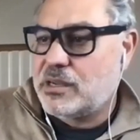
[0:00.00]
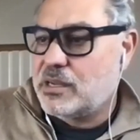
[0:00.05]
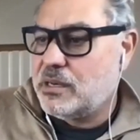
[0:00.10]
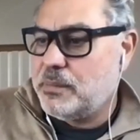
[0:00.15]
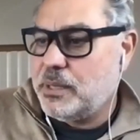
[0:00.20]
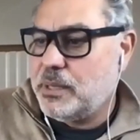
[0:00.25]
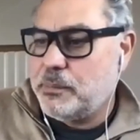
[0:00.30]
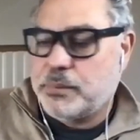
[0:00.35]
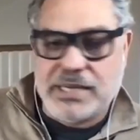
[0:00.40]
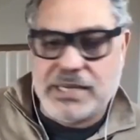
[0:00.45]
I
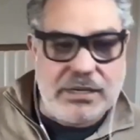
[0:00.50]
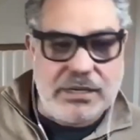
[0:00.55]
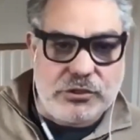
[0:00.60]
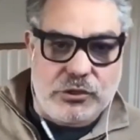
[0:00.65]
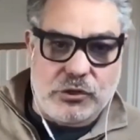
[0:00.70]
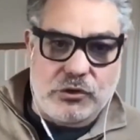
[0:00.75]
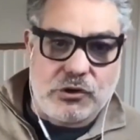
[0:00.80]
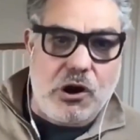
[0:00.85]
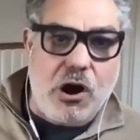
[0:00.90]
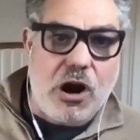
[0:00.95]
believe there
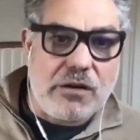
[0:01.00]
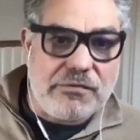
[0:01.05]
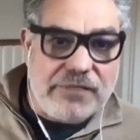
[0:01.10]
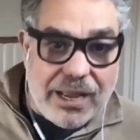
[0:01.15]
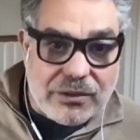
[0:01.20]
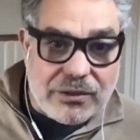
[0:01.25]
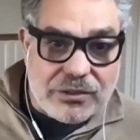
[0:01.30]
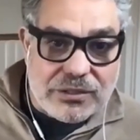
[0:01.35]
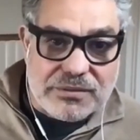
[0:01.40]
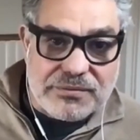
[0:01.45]
can be
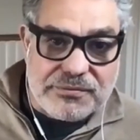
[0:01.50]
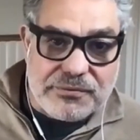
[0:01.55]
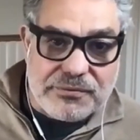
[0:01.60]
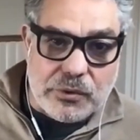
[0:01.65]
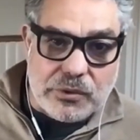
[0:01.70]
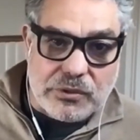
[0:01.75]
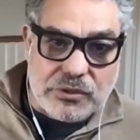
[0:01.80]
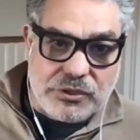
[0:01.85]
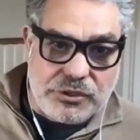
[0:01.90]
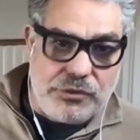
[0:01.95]
potential
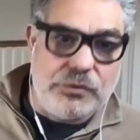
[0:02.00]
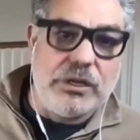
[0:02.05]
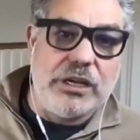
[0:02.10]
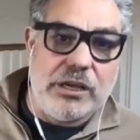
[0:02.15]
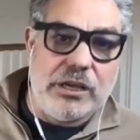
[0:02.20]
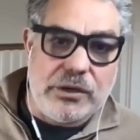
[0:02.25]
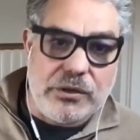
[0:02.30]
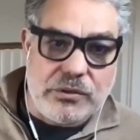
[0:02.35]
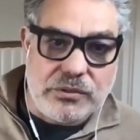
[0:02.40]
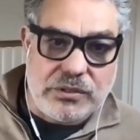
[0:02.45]
carve outs
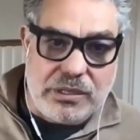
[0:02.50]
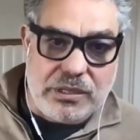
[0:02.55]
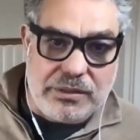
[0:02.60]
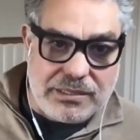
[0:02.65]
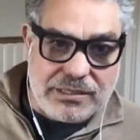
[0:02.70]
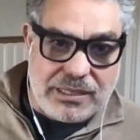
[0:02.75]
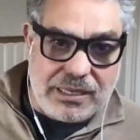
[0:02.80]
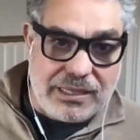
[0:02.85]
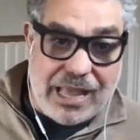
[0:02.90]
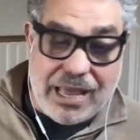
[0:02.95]
for
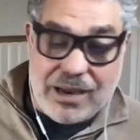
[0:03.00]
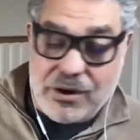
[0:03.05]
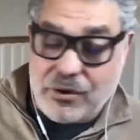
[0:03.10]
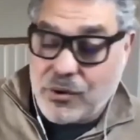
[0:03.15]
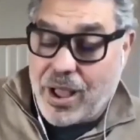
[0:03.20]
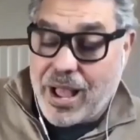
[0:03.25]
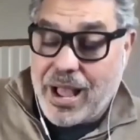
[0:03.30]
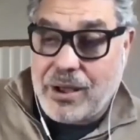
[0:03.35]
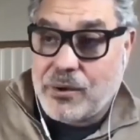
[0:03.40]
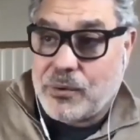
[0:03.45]

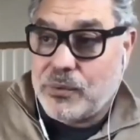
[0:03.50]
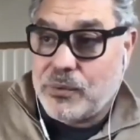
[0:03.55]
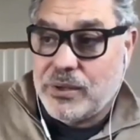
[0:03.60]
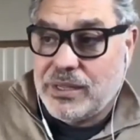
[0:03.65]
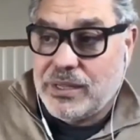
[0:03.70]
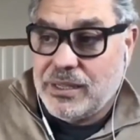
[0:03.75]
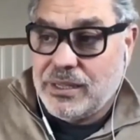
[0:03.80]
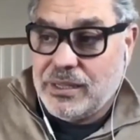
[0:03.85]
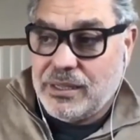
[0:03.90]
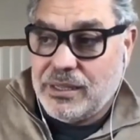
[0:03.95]
studios and things like
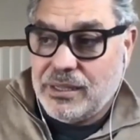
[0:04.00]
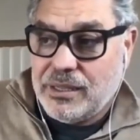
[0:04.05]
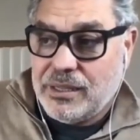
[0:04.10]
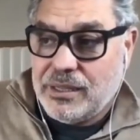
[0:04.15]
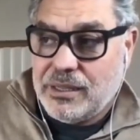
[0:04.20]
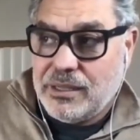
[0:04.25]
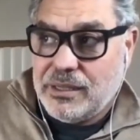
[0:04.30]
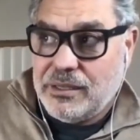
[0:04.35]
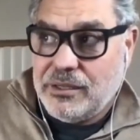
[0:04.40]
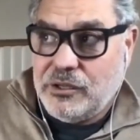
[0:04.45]
I don't know
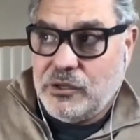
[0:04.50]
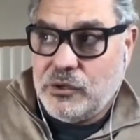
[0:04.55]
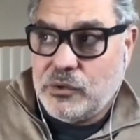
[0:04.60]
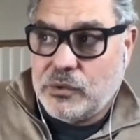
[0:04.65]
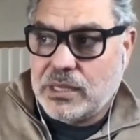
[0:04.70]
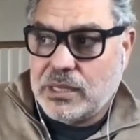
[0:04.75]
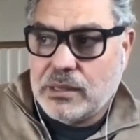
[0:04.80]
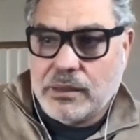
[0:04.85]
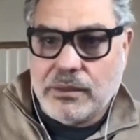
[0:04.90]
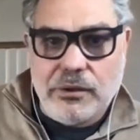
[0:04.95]
how
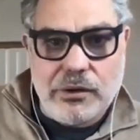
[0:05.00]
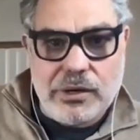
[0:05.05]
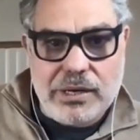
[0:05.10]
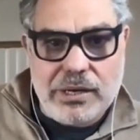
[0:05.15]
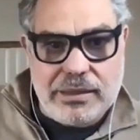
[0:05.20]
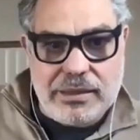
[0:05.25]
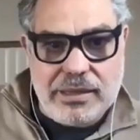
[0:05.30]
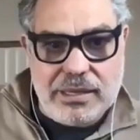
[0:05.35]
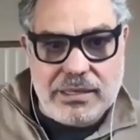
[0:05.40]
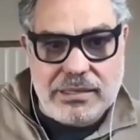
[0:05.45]

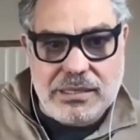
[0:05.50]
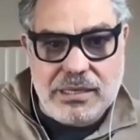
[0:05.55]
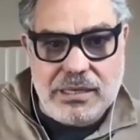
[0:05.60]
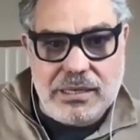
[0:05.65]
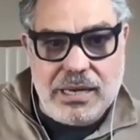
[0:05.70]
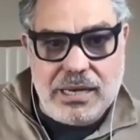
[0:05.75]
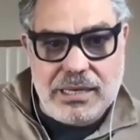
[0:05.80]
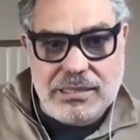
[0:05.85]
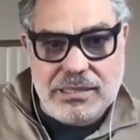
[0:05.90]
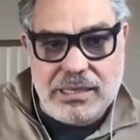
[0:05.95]
you can
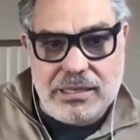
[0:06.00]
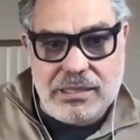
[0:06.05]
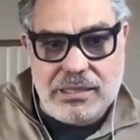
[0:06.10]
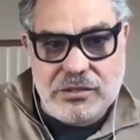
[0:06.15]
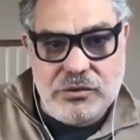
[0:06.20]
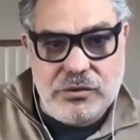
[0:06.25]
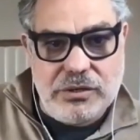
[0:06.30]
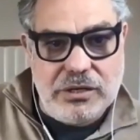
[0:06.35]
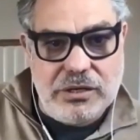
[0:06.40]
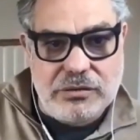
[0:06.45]
look at
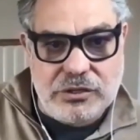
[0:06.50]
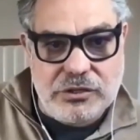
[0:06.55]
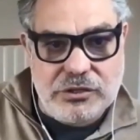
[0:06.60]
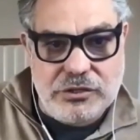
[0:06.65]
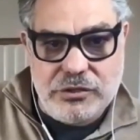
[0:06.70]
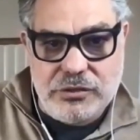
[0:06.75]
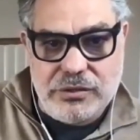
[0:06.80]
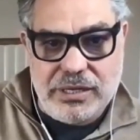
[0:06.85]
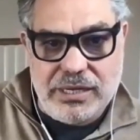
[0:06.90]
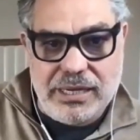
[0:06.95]
this and not
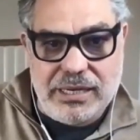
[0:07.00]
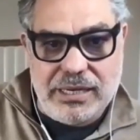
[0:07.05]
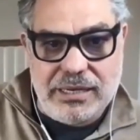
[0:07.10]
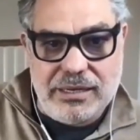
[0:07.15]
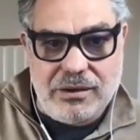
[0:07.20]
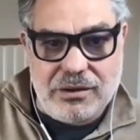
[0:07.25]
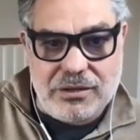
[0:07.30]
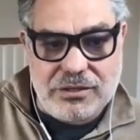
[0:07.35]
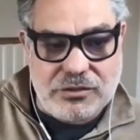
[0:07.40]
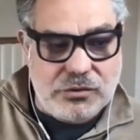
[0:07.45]
say the
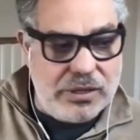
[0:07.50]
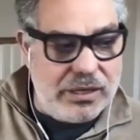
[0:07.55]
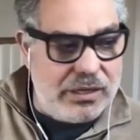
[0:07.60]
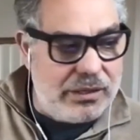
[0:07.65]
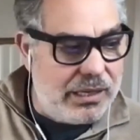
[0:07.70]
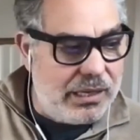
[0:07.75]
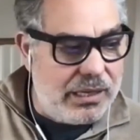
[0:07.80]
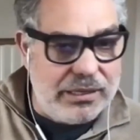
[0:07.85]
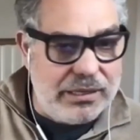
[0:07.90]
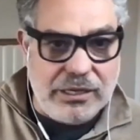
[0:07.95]
studios are
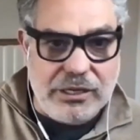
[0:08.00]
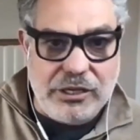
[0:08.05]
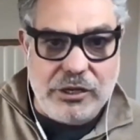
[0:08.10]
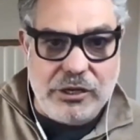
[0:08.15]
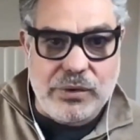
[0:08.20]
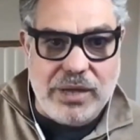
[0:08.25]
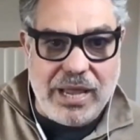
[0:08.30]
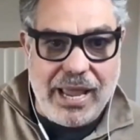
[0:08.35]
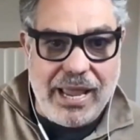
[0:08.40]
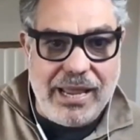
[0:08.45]
shooting in
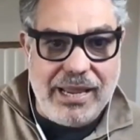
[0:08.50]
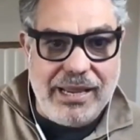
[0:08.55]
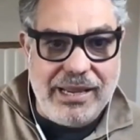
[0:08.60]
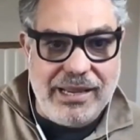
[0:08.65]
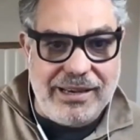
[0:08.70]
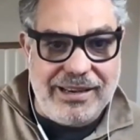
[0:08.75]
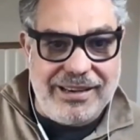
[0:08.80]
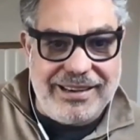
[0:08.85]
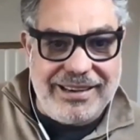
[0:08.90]
Australia and